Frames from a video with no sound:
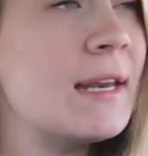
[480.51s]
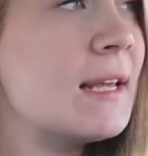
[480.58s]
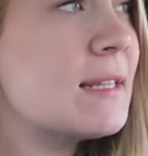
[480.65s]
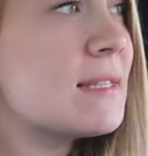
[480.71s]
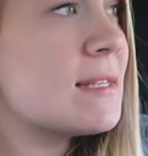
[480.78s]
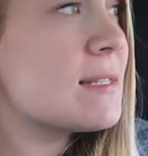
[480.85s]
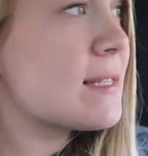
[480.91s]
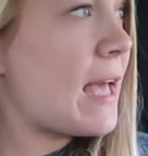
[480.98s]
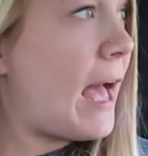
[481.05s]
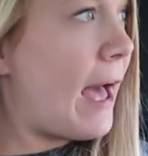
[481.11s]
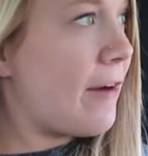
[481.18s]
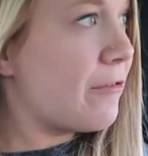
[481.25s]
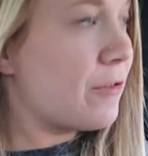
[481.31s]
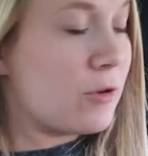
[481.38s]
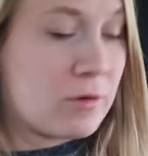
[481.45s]
needs his
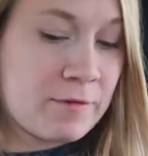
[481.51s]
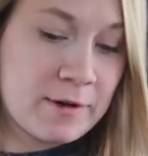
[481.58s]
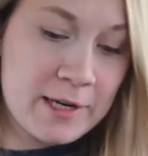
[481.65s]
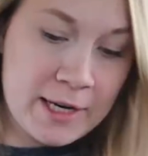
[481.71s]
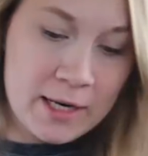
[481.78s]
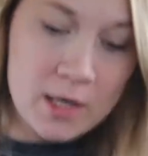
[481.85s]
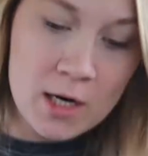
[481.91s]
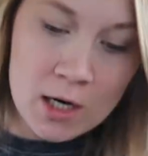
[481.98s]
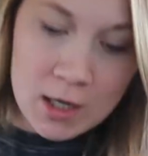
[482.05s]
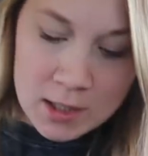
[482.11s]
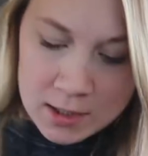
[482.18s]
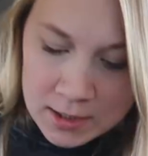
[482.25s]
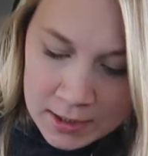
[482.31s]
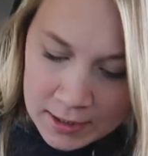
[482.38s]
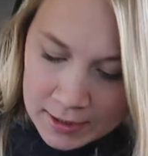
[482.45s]
cat food for dinner
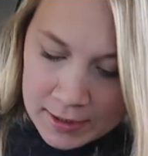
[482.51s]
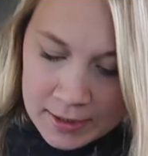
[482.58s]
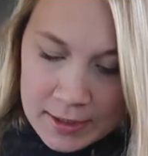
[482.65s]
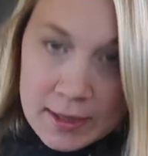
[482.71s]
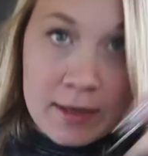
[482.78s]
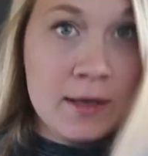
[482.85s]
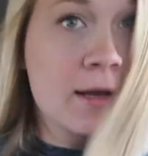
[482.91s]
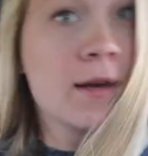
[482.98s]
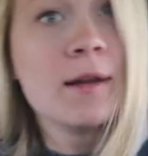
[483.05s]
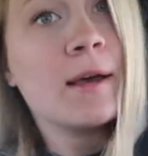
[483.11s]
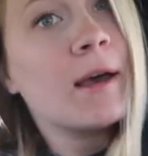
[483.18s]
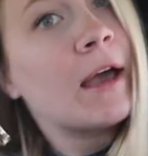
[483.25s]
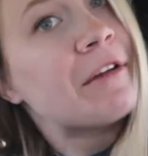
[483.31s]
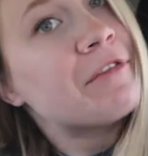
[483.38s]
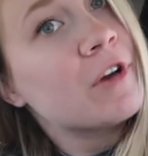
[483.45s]
and
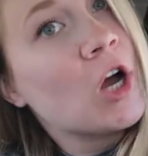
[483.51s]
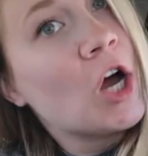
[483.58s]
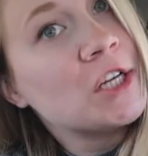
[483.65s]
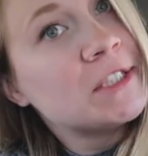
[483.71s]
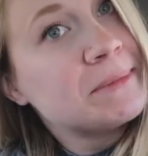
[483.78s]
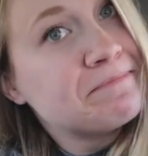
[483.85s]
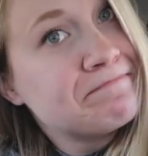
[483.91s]
I forgot.